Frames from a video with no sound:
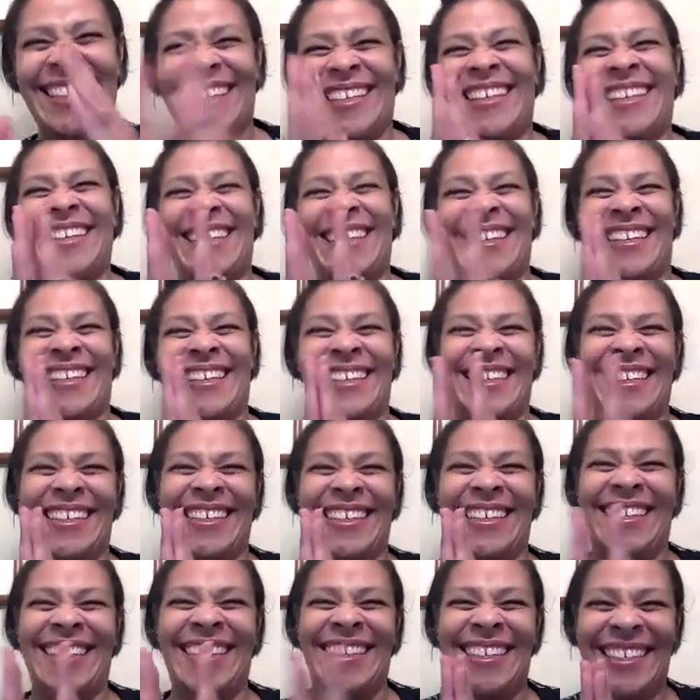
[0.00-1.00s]

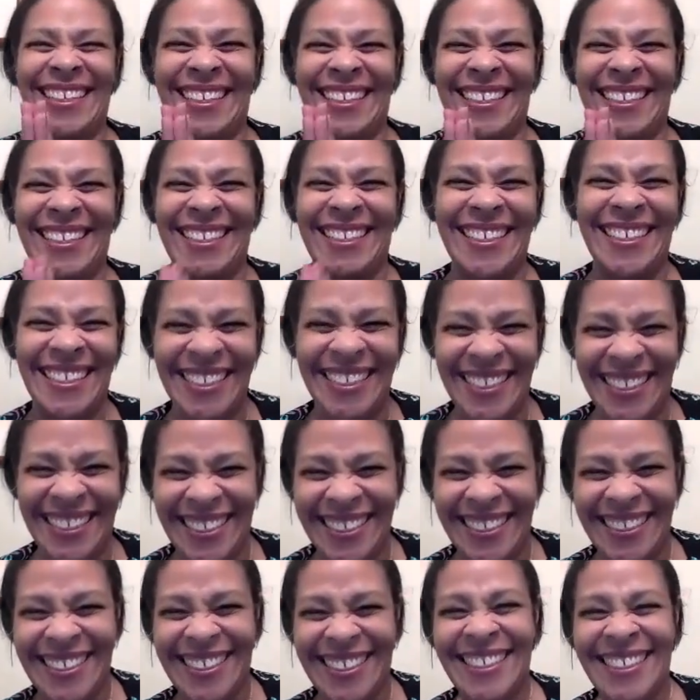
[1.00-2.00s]

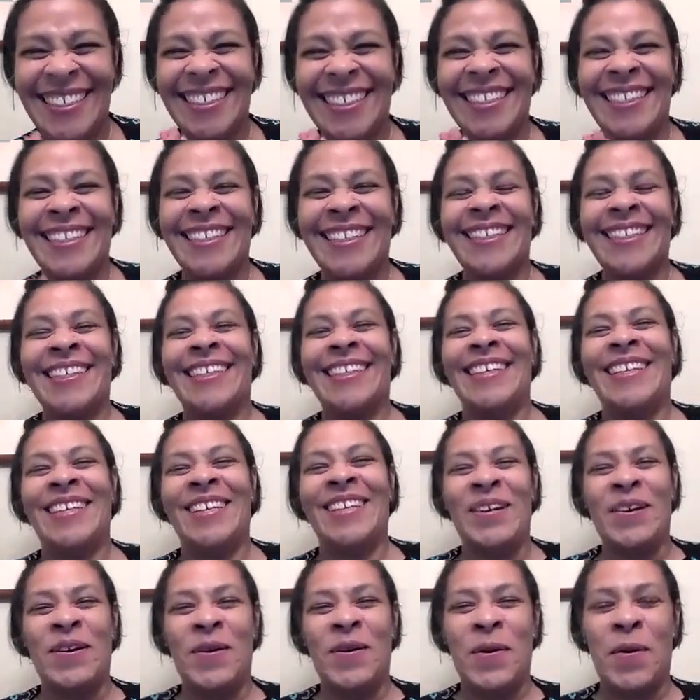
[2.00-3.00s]

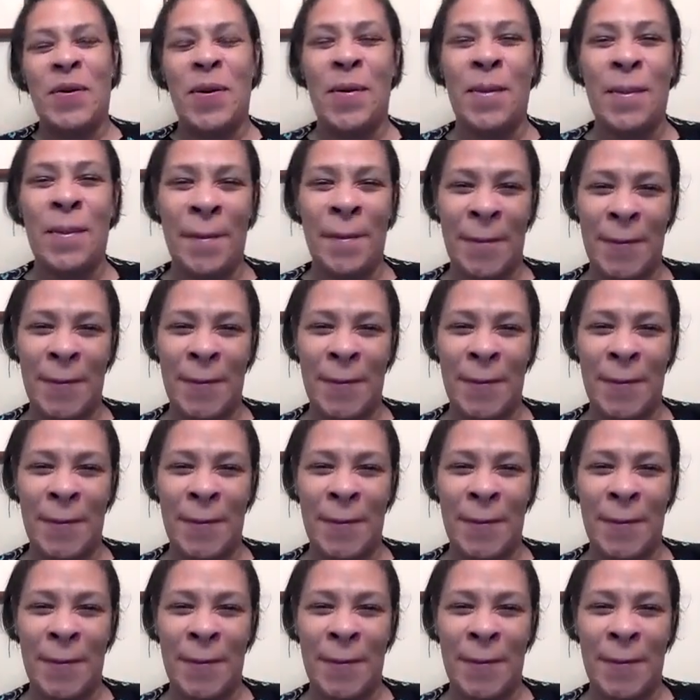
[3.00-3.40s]
(not speaking)